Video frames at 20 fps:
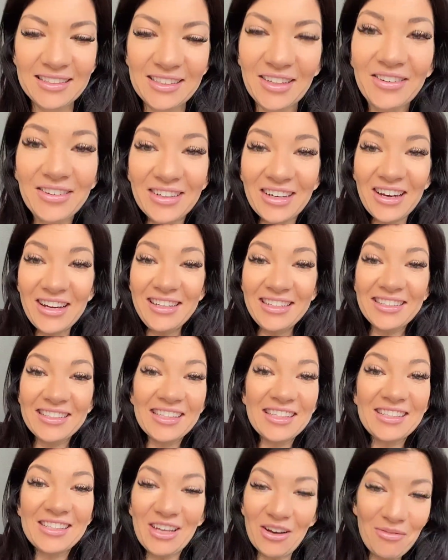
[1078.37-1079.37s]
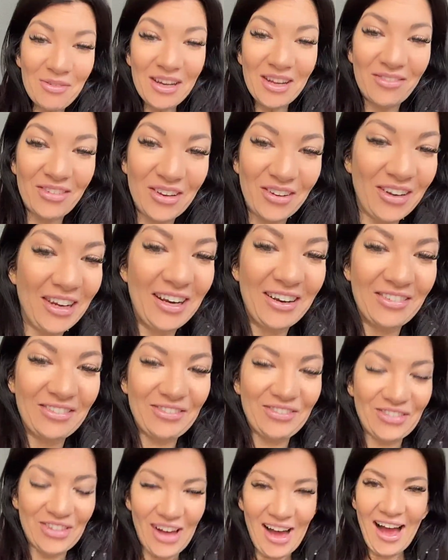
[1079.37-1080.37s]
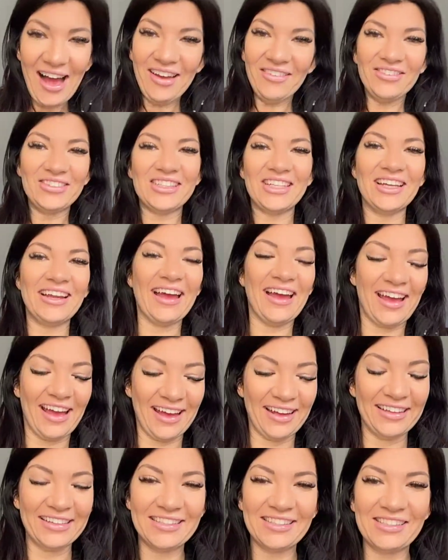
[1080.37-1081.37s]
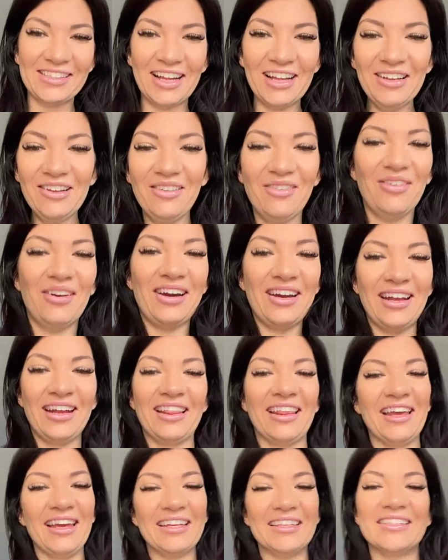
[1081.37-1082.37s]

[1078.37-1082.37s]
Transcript: So good to see so many of you here live today, celebrating